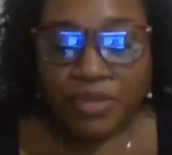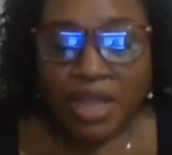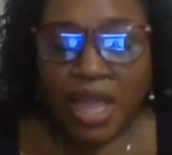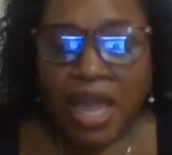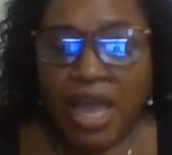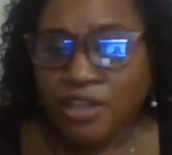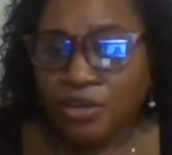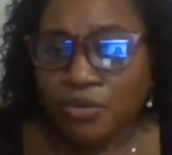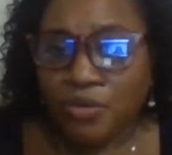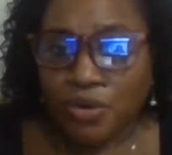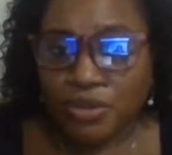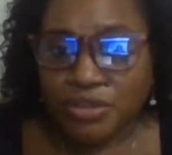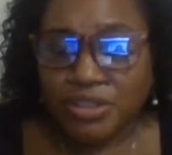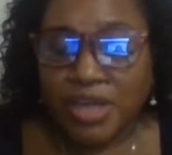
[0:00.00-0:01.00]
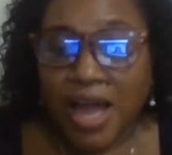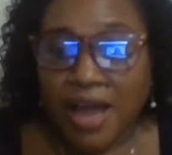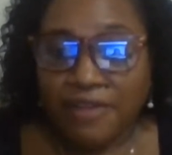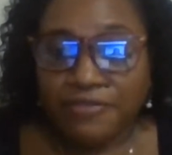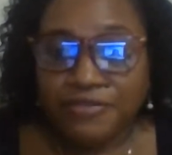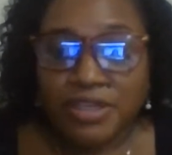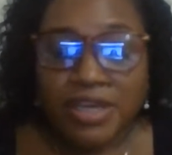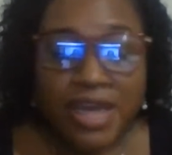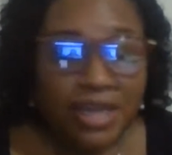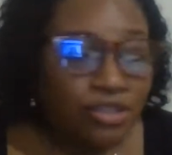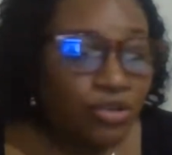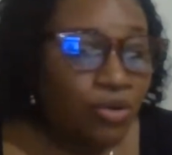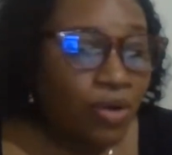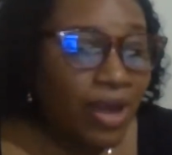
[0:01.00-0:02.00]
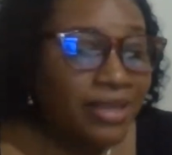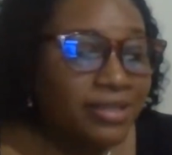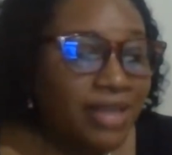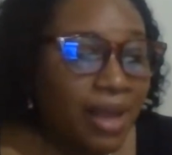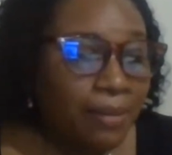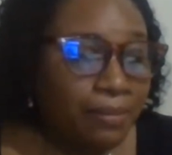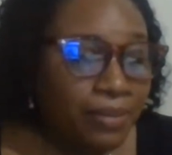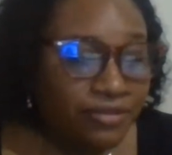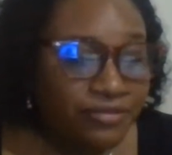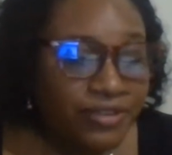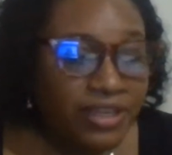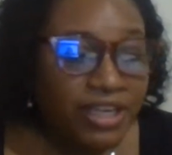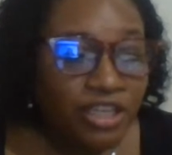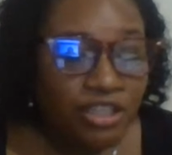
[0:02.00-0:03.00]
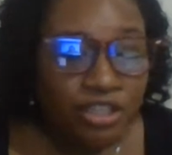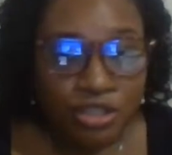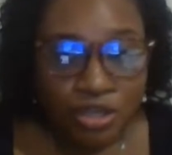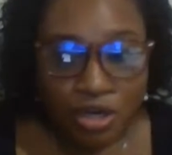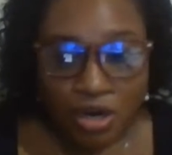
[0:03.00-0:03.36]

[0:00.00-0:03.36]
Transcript: And you're going to have to get your example for each